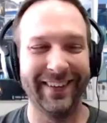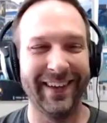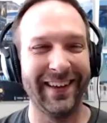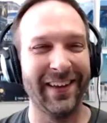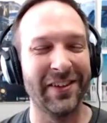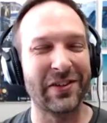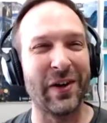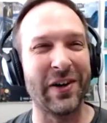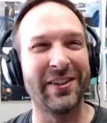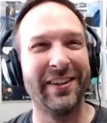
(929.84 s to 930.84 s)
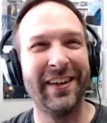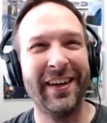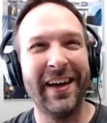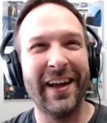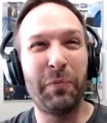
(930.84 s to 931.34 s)
I love this question.
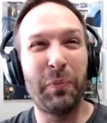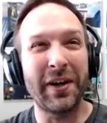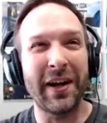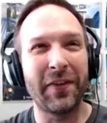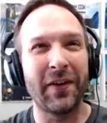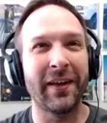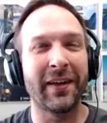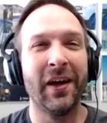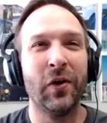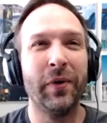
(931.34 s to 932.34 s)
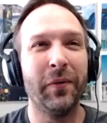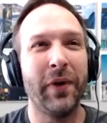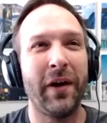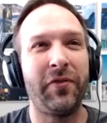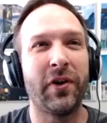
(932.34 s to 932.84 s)
and I put it out there like when, when
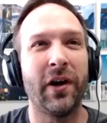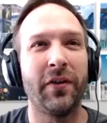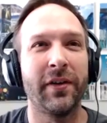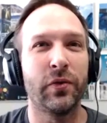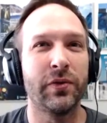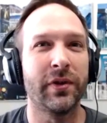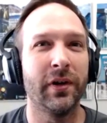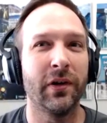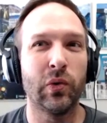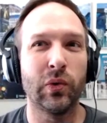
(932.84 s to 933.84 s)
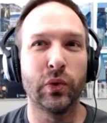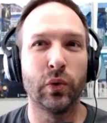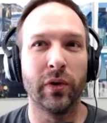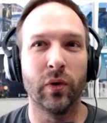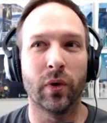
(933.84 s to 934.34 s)
I figured out that this was a, a cool
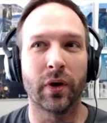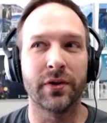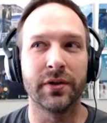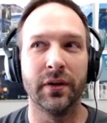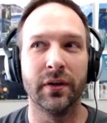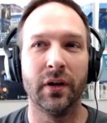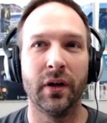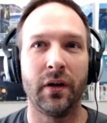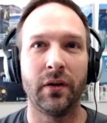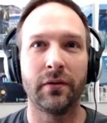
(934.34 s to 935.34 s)
tool that works, and uh,